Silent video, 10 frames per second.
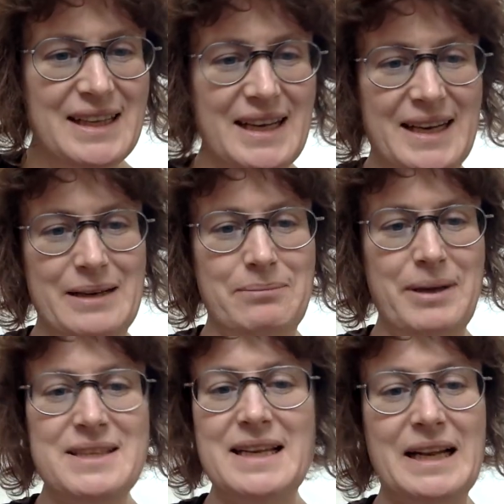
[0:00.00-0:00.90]
and
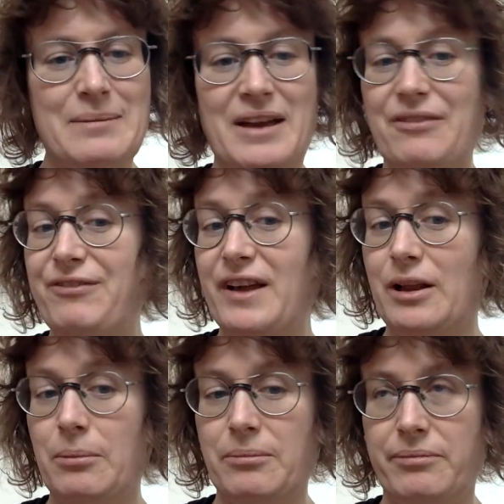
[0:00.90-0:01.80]
basically made a
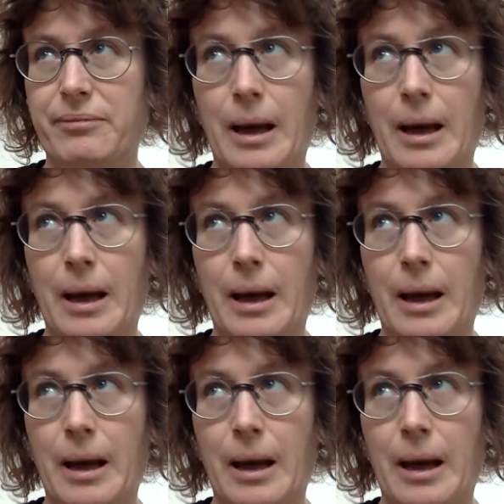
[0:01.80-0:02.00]
film